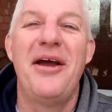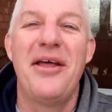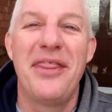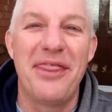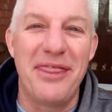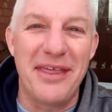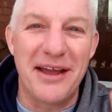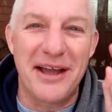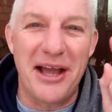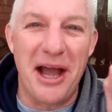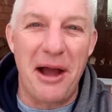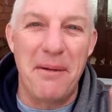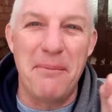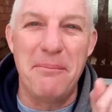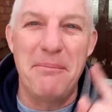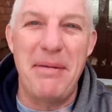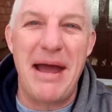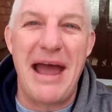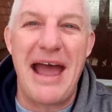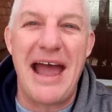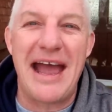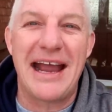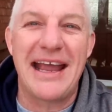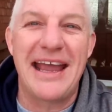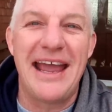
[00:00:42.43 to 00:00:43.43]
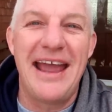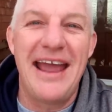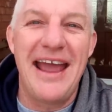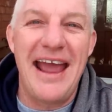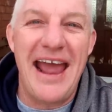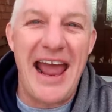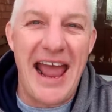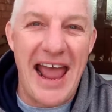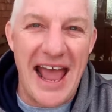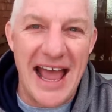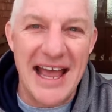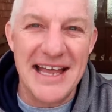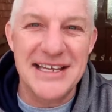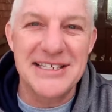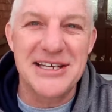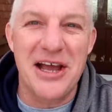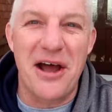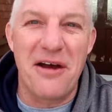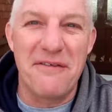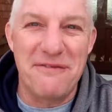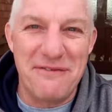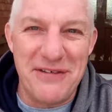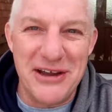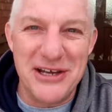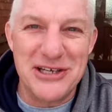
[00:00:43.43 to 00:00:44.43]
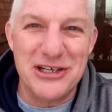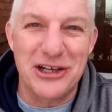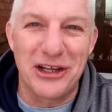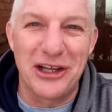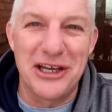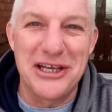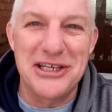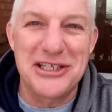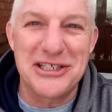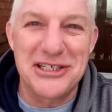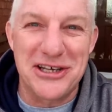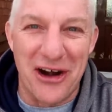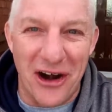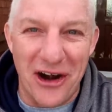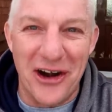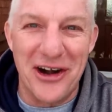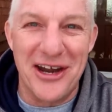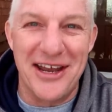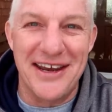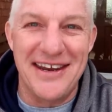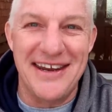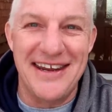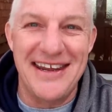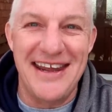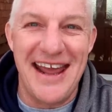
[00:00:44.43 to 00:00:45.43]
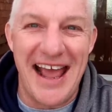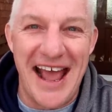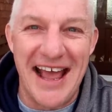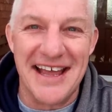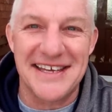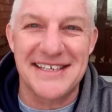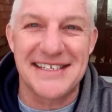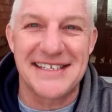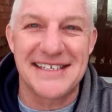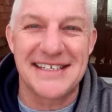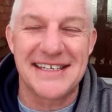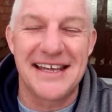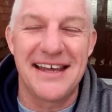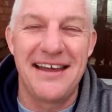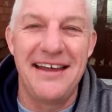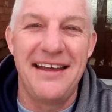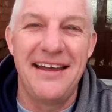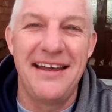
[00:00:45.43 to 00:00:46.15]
The comeback has officially started. Yes.